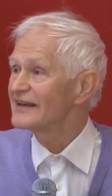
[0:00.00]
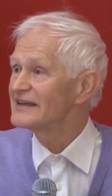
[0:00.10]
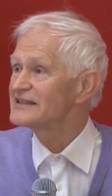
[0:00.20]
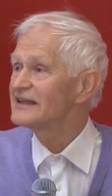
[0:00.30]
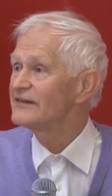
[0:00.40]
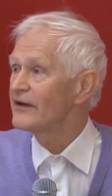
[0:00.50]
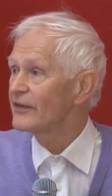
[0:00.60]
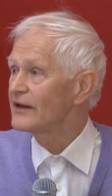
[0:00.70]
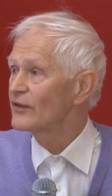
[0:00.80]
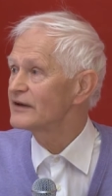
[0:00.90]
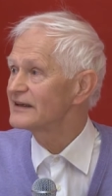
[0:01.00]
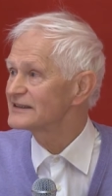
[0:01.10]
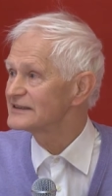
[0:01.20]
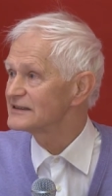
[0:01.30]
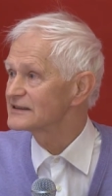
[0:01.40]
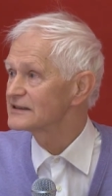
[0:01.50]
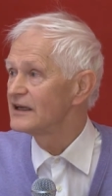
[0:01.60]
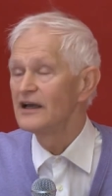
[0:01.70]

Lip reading: That is everything that exists.